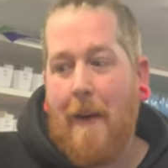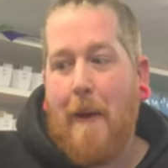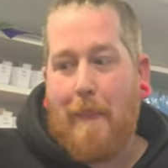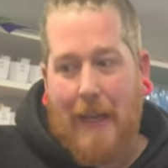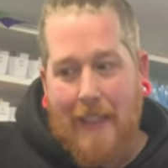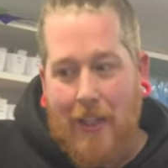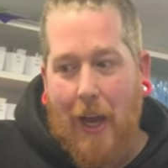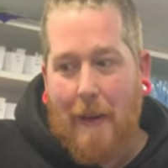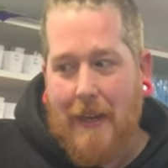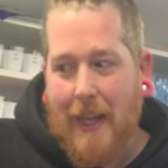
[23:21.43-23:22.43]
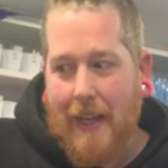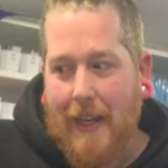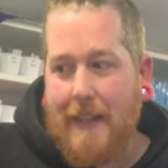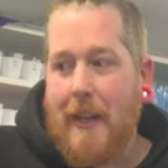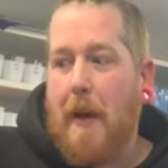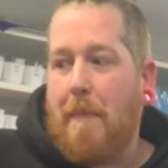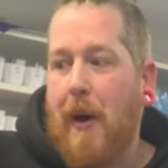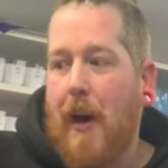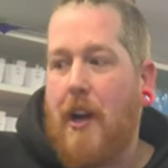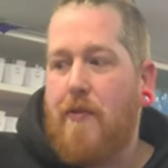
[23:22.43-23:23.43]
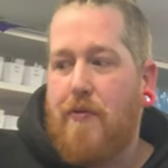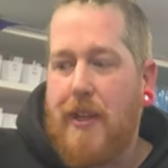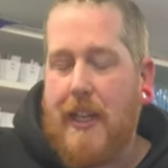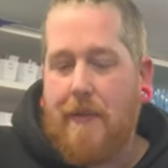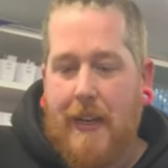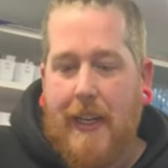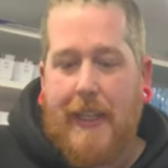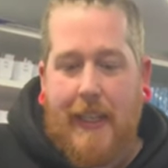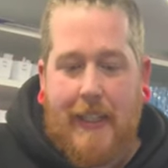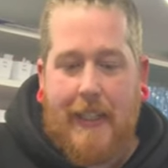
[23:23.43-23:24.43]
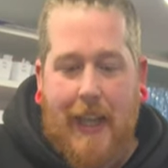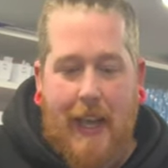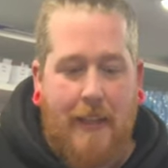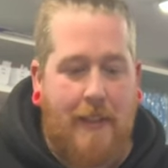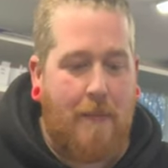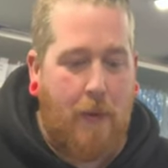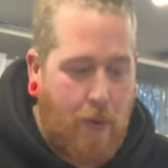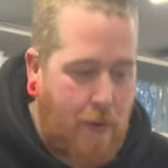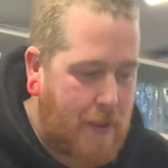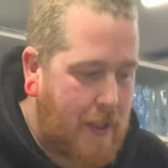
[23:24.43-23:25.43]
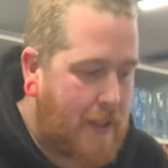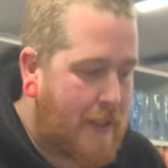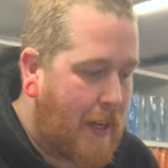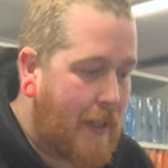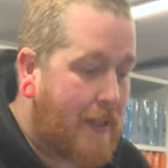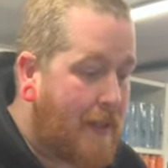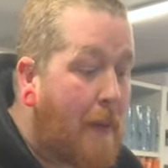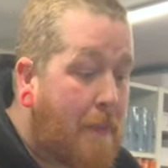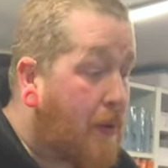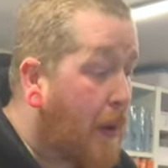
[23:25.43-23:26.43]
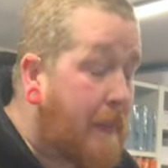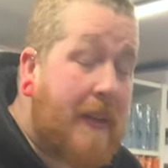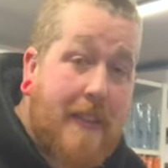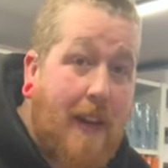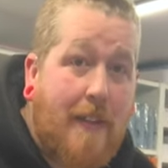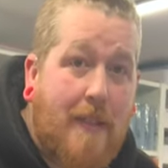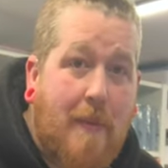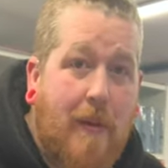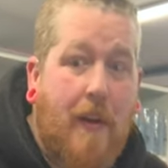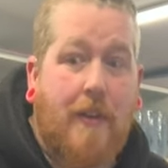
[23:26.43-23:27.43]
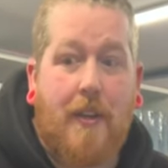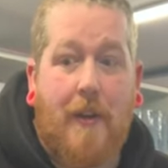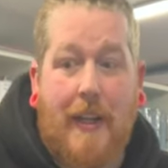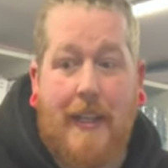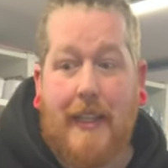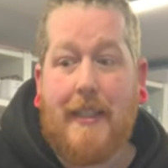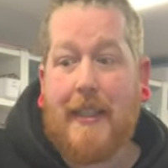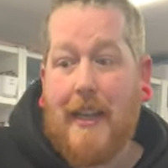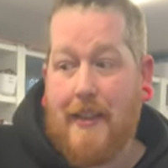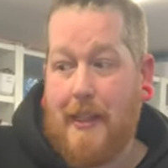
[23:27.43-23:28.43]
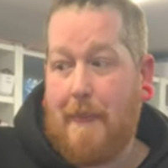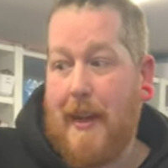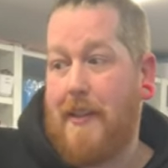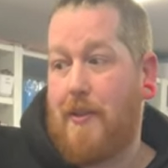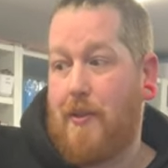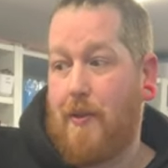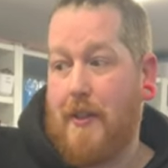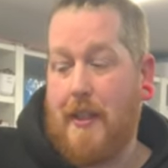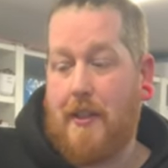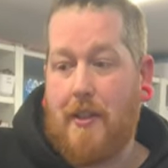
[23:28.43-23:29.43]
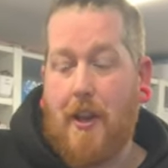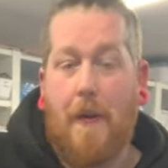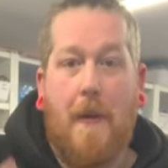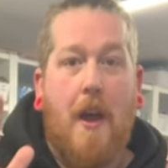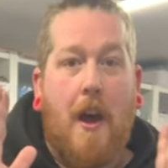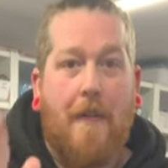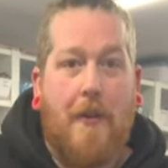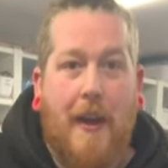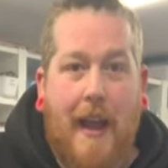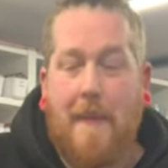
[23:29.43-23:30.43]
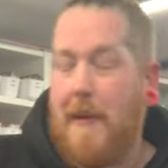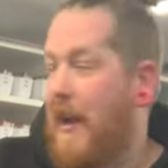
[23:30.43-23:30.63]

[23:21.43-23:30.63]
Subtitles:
been terminated, but I really need to get some orders done, probably starting tomorrow. So I need to get this place sorted. So I've got a camera